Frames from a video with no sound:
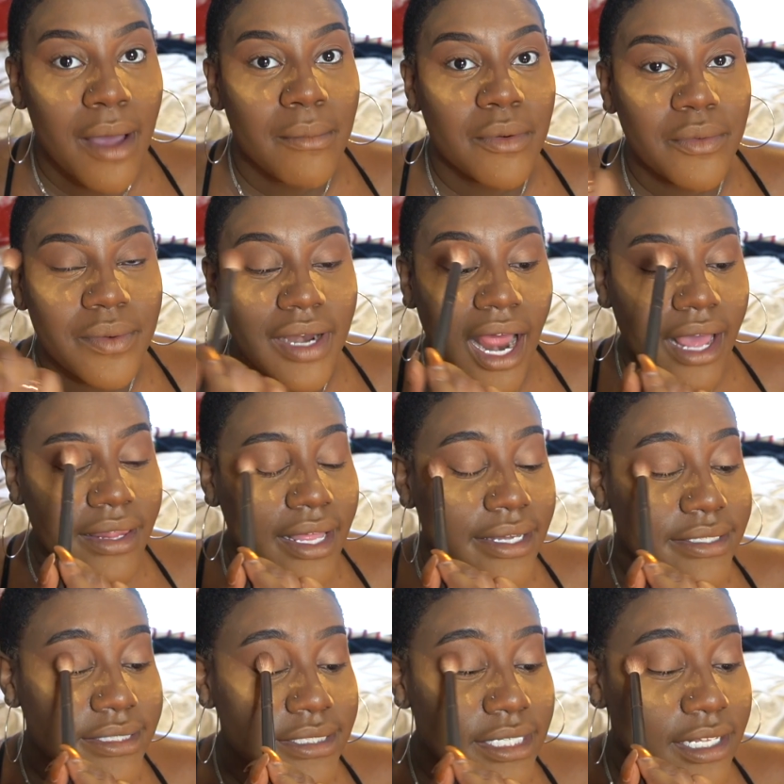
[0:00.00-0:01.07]
but when I
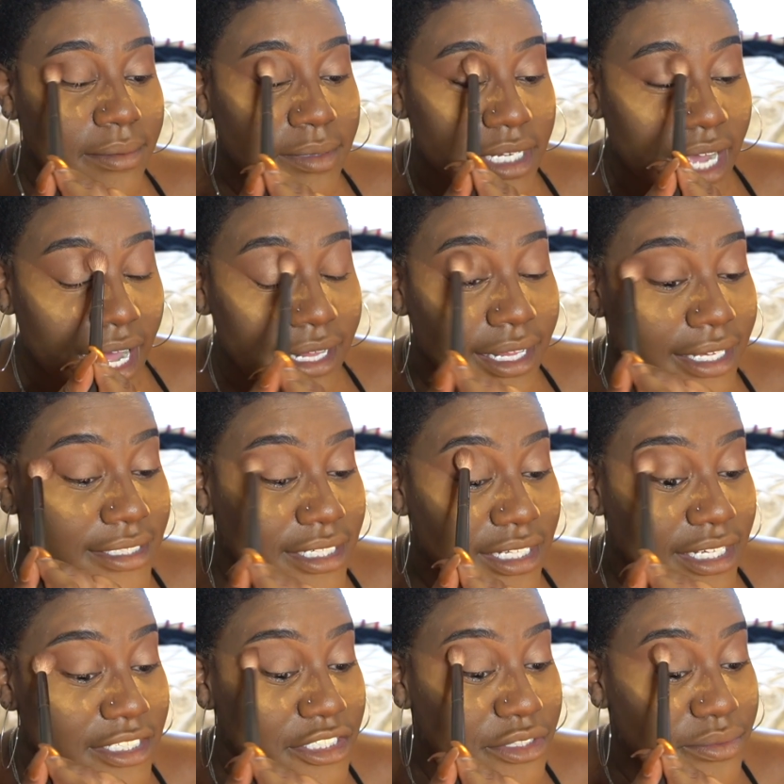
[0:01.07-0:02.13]
like a celebrity, I like to,
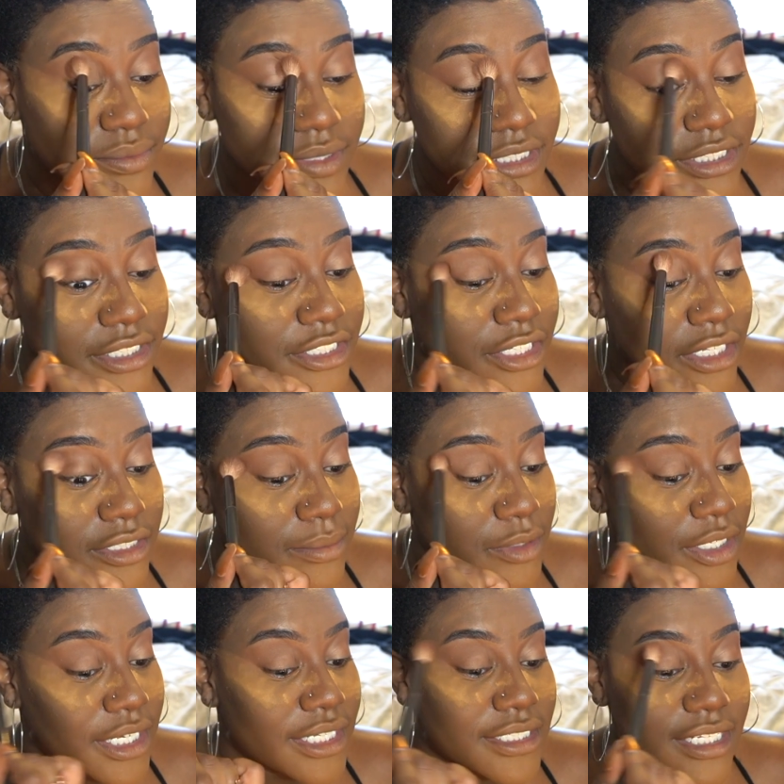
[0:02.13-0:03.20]
like, do research on them,
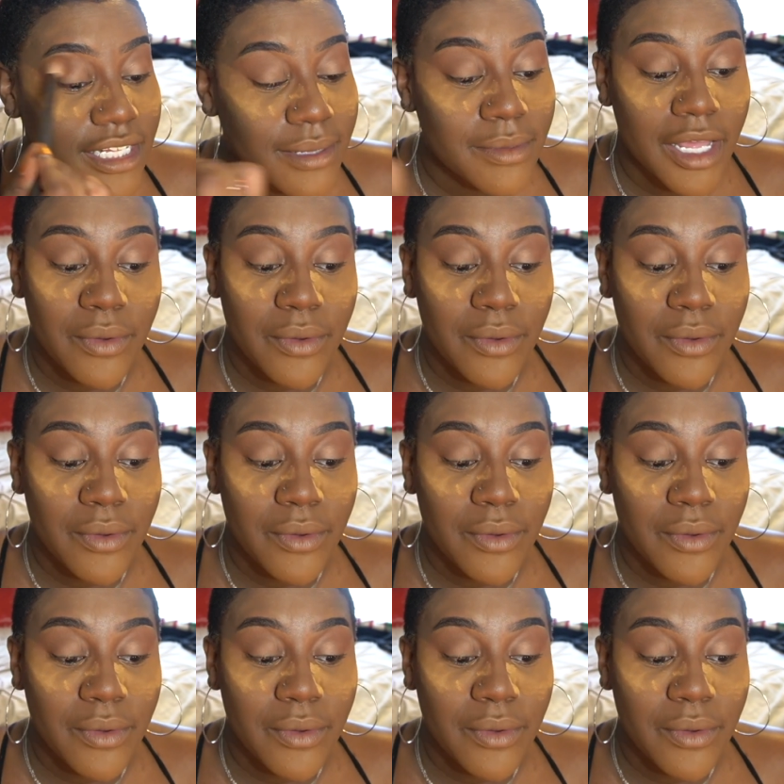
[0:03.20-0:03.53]
look into them.